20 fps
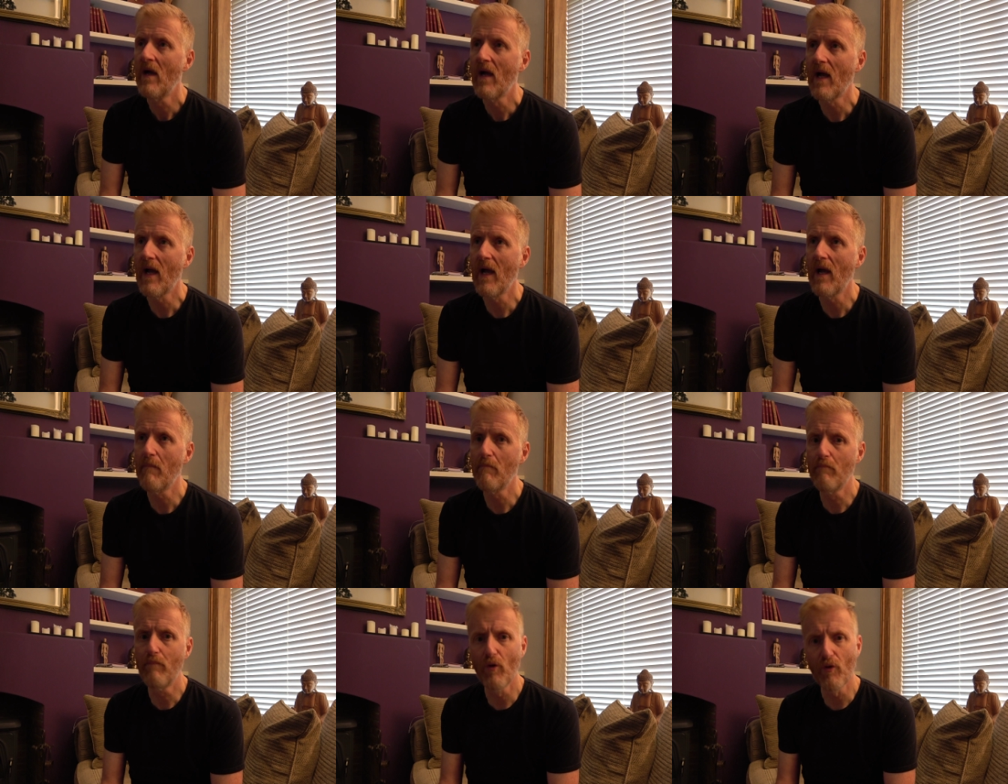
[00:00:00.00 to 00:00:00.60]

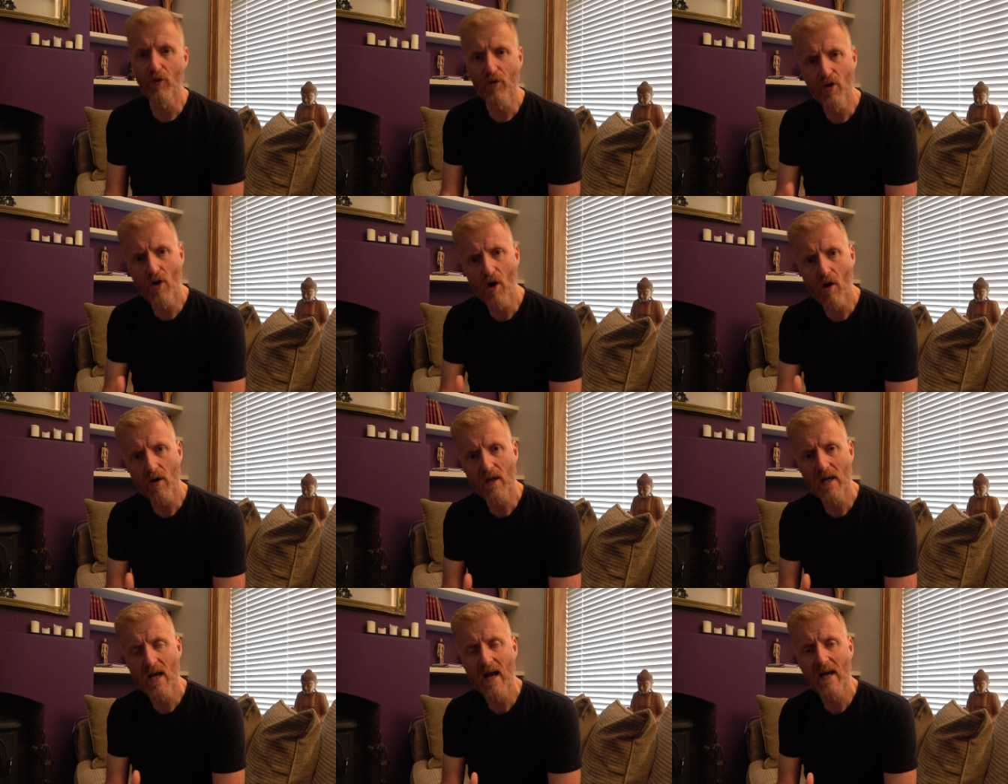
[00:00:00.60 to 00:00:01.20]
but
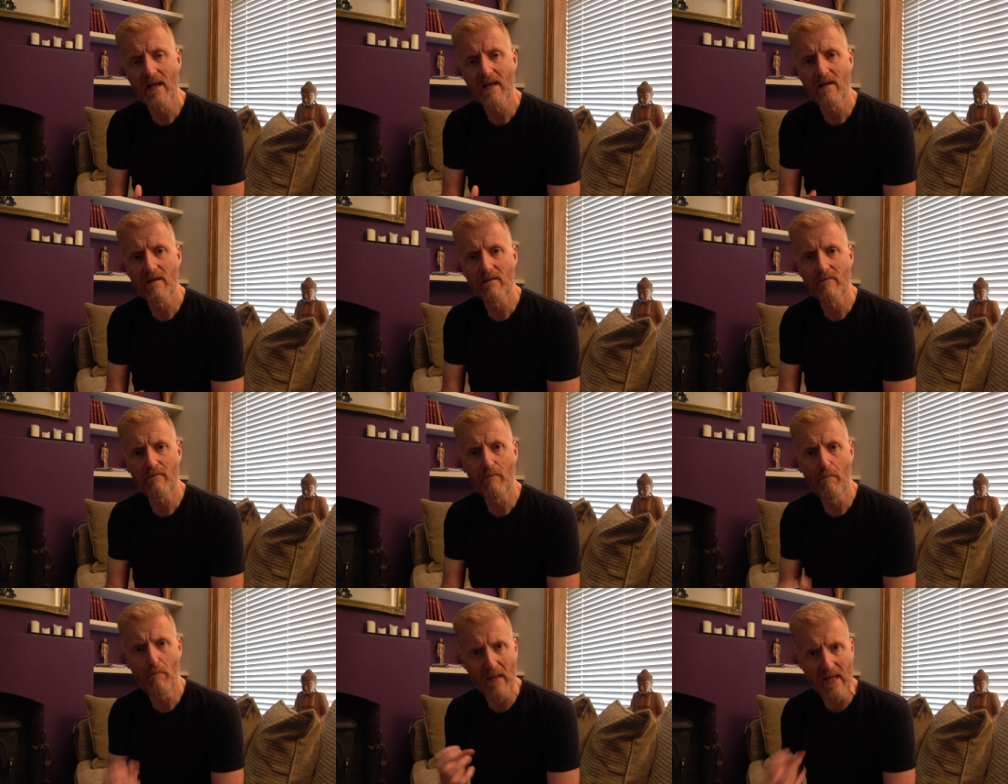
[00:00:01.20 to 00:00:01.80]
not kind
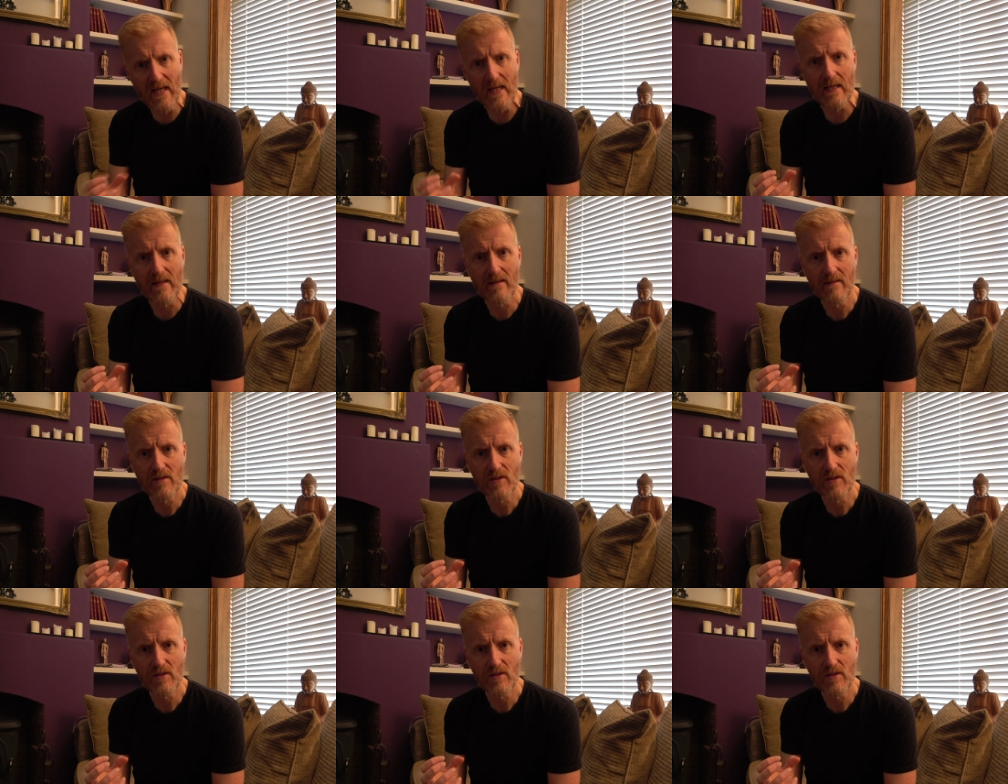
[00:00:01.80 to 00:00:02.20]
of big.